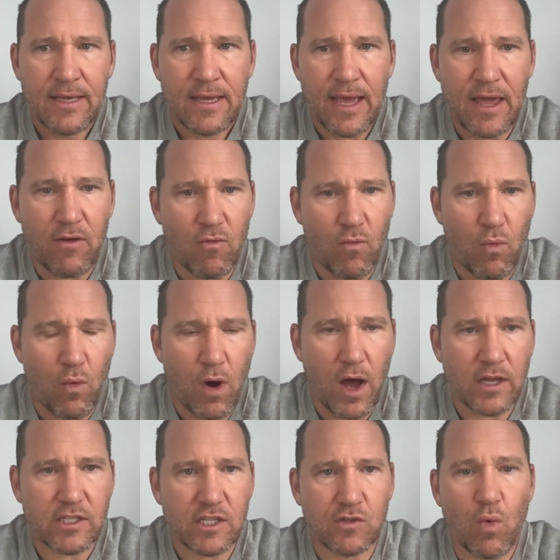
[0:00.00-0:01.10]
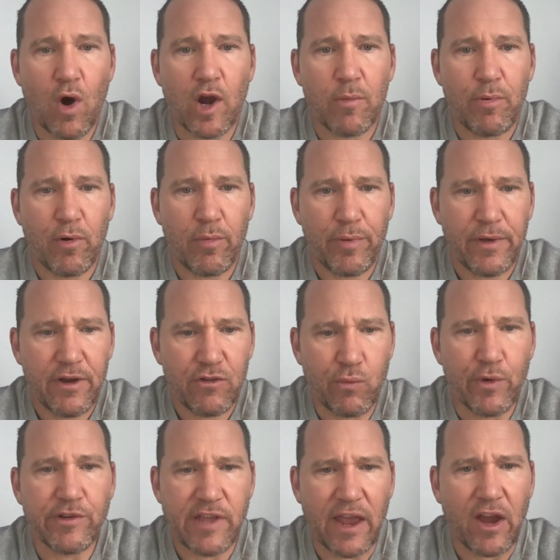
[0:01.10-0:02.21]
And us as water polo players,
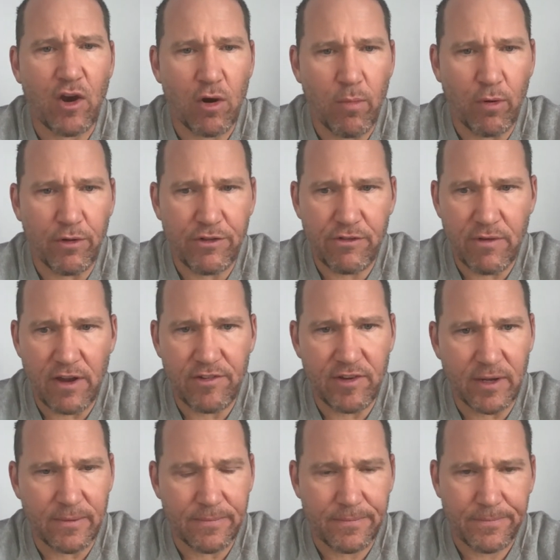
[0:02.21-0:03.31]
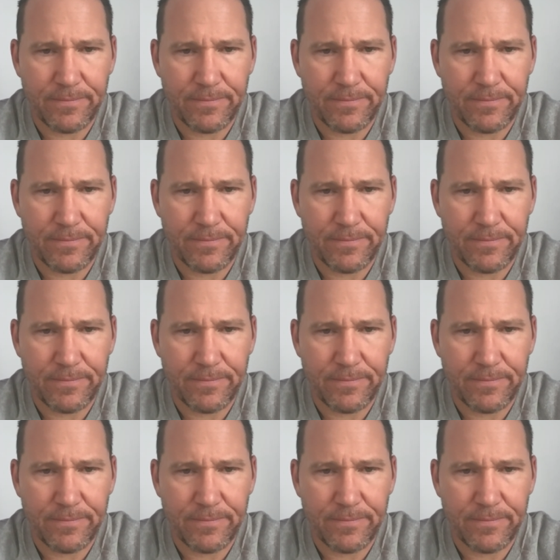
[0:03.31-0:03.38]
we're terrible at stretching.